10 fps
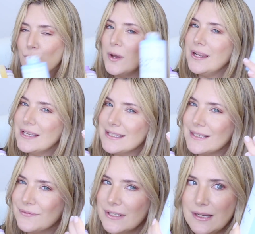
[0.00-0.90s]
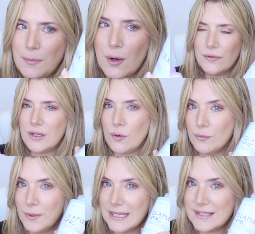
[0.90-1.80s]
what is different about the
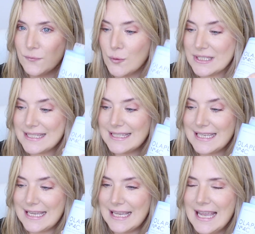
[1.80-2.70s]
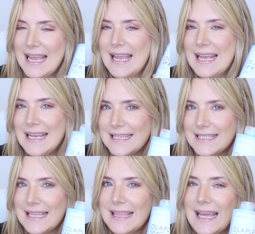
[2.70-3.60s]
Opex 4C
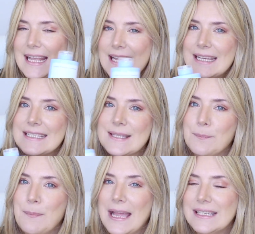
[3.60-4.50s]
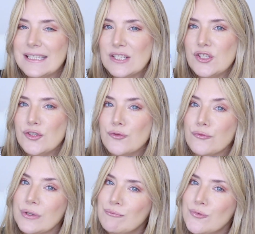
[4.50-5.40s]
is that it is meant to
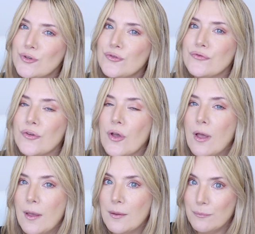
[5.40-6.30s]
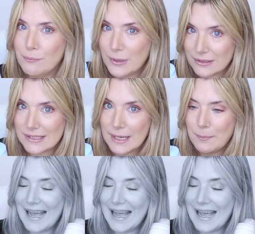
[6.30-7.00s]
remove buildup.